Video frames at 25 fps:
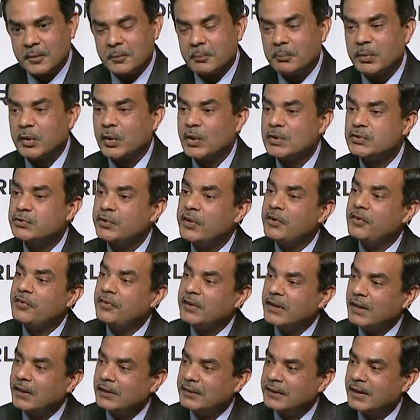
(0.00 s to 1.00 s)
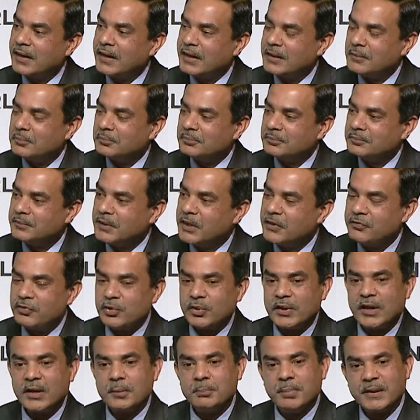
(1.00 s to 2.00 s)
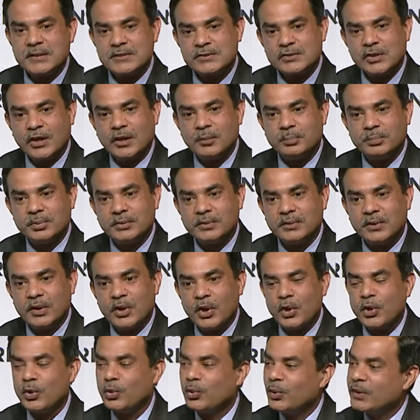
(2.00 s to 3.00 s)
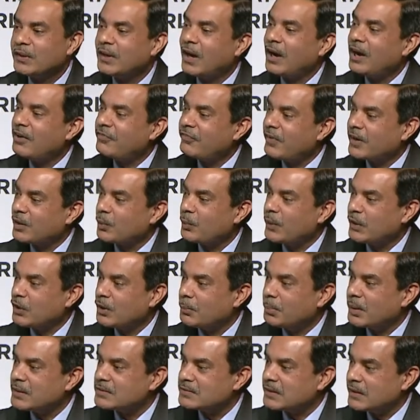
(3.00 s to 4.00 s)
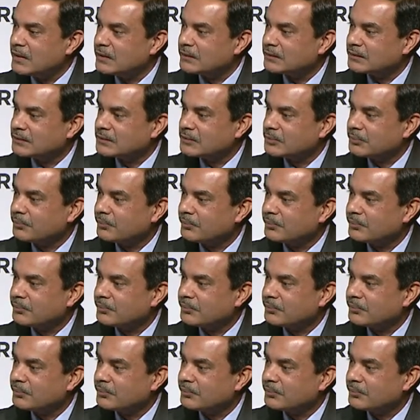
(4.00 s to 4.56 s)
but also in real time, if you're at a bus stop, knowing how far away your bus is.